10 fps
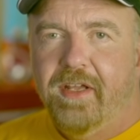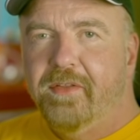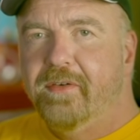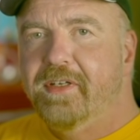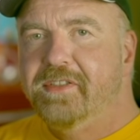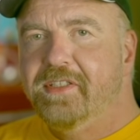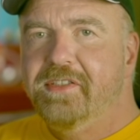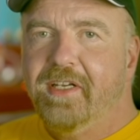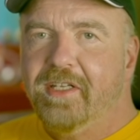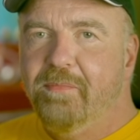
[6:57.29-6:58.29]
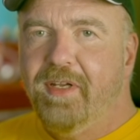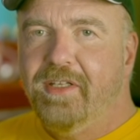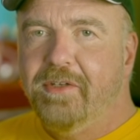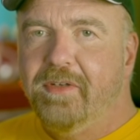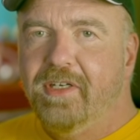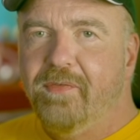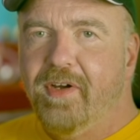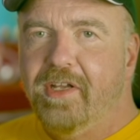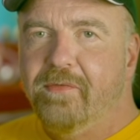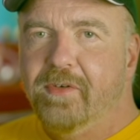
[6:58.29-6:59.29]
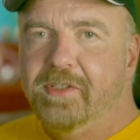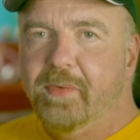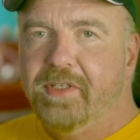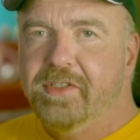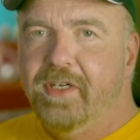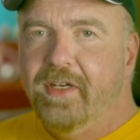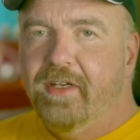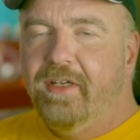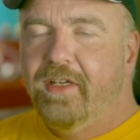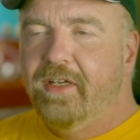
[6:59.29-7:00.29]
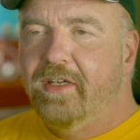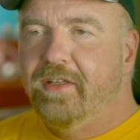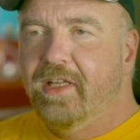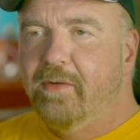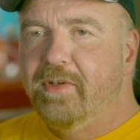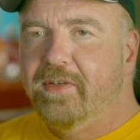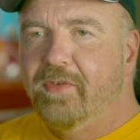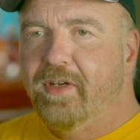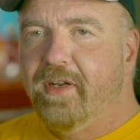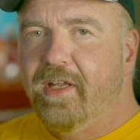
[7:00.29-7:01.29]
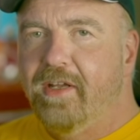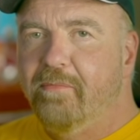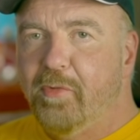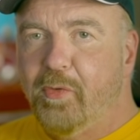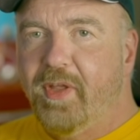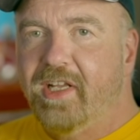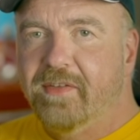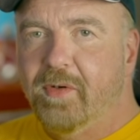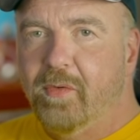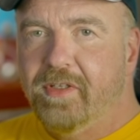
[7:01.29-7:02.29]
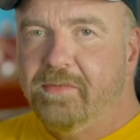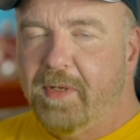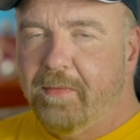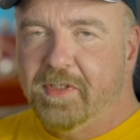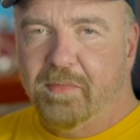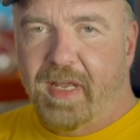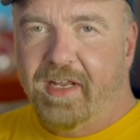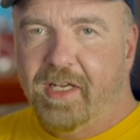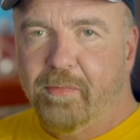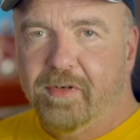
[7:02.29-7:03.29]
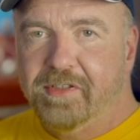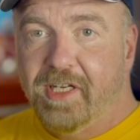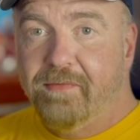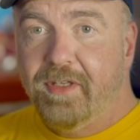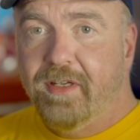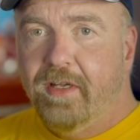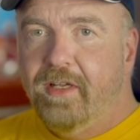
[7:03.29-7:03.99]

There is a second pin that you can define for a switch, and that way you've got to have both active at once, maybe as a backup or a safety.